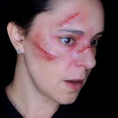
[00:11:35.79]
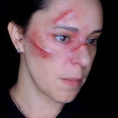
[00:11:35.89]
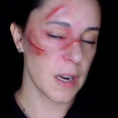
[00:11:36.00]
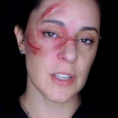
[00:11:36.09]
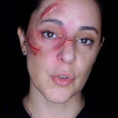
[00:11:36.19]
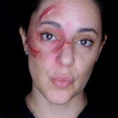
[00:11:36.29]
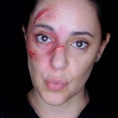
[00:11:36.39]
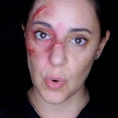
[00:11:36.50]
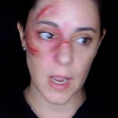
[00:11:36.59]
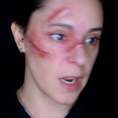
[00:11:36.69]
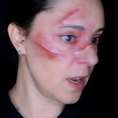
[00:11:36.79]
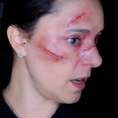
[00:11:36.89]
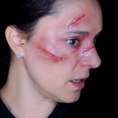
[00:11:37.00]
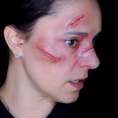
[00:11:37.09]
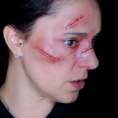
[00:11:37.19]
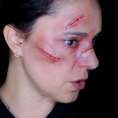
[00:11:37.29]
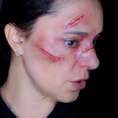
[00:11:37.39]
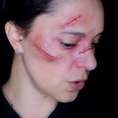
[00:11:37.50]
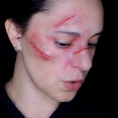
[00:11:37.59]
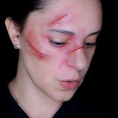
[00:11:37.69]
But it's really easy to
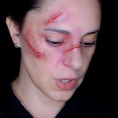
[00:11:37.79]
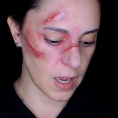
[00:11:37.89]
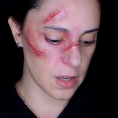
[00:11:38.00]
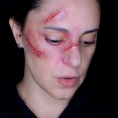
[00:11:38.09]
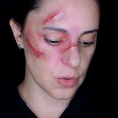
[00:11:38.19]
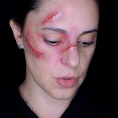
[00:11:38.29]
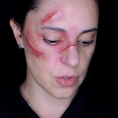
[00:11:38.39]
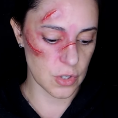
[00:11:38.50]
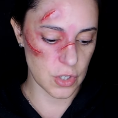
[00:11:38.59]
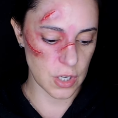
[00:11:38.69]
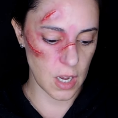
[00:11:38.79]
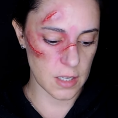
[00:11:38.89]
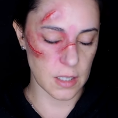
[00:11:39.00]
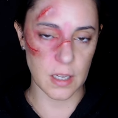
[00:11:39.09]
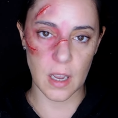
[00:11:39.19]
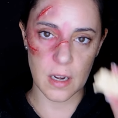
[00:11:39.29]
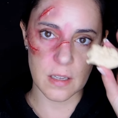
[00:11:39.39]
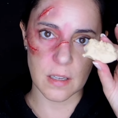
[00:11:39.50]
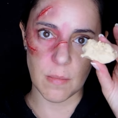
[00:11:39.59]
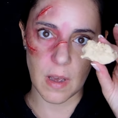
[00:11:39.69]
use. I use just the
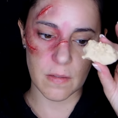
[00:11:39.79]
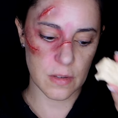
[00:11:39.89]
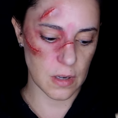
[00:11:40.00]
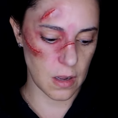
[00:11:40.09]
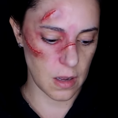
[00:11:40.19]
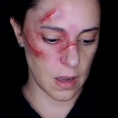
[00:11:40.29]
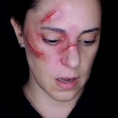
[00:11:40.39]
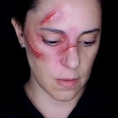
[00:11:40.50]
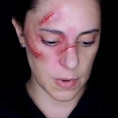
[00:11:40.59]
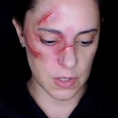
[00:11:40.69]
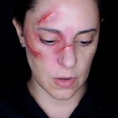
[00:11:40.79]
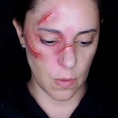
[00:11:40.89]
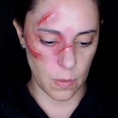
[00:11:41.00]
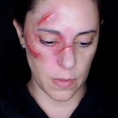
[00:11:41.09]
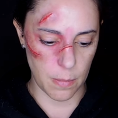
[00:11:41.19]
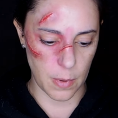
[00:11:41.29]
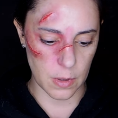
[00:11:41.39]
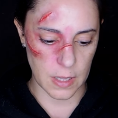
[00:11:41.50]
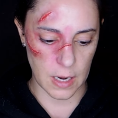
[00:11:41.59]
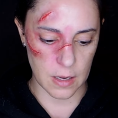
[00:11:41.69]
tiniest amount in comparison to all the
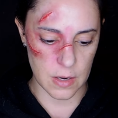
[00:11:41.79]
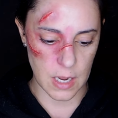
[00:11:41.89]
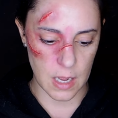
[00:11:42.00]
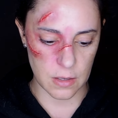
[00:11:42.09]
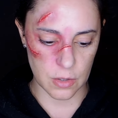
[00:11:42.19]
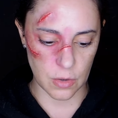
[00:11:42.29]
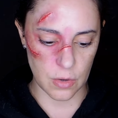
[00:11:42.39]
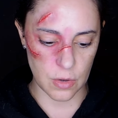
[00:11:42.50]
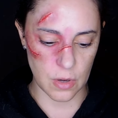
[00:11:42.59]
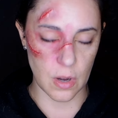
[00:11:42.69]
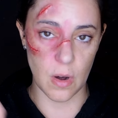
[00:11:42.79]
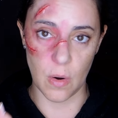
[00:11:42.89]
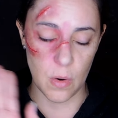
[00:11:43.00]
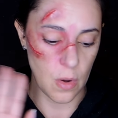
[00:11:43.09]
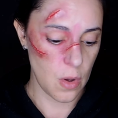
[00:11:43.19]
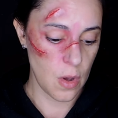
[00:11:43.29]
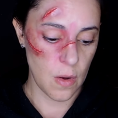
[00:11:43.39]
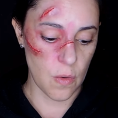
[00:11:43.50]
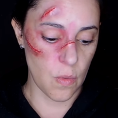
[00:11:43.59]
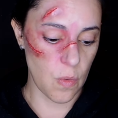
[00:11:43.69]
bowl that I create, so you can go
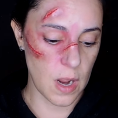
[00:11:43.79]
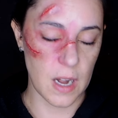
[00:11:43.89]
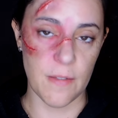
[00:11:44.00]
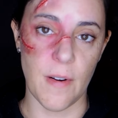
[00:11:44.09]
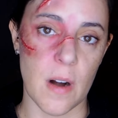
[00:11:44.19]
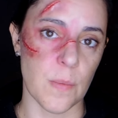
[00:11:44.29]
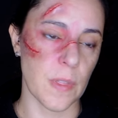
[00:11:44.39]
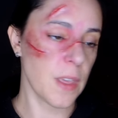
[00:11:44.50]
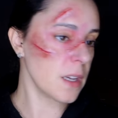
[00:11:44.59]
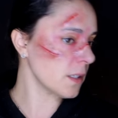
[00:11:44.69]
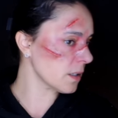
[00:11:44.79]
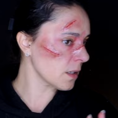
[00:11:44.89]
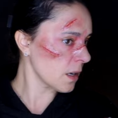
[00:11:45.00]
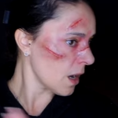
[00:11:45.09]
really far with this.